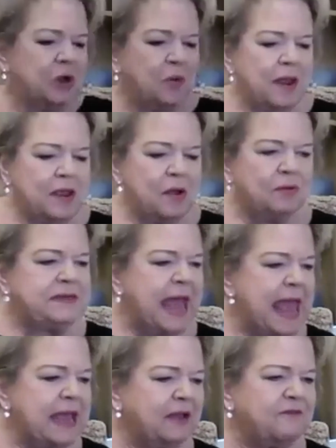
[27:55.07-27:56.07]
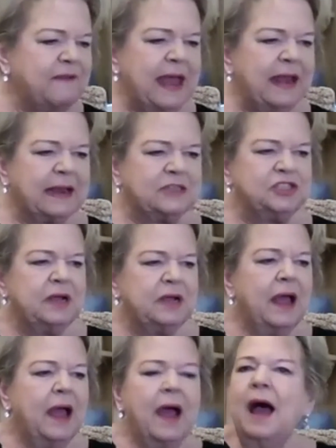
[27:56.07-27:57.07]
advantage of
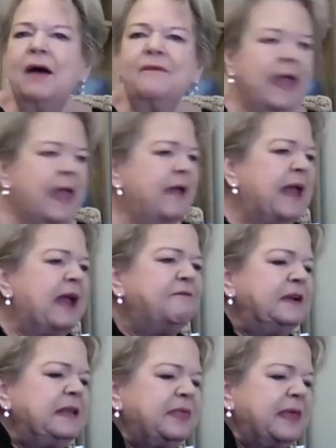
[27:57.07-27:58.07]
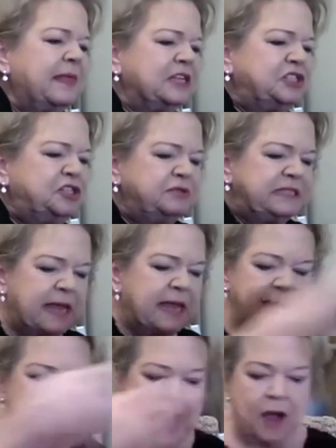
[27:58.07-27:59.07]
everything that you send
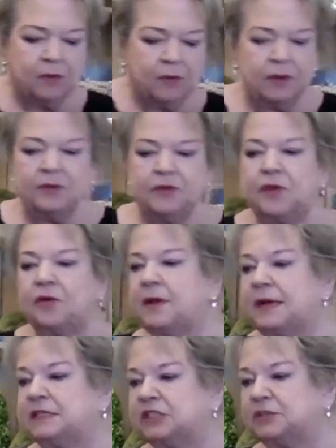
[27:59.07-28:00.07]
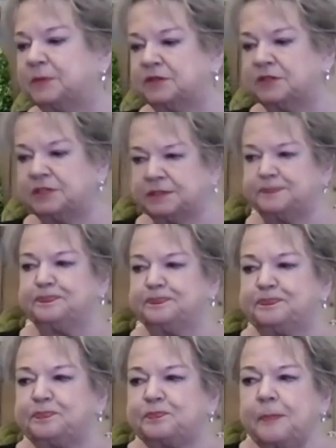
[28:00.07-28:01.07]
out to your customers.
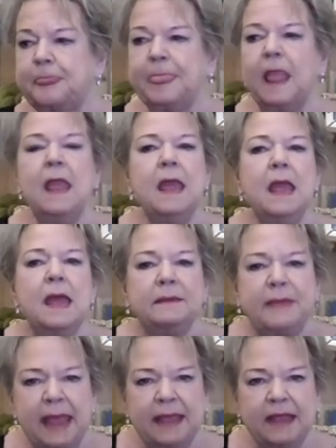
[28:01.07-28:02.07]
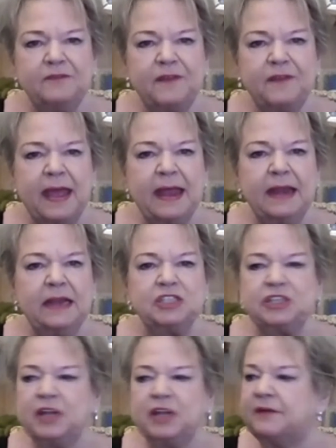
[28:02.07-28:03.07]
Take advantage of it
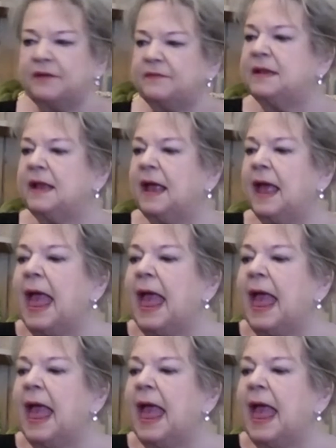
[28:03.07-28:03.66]
and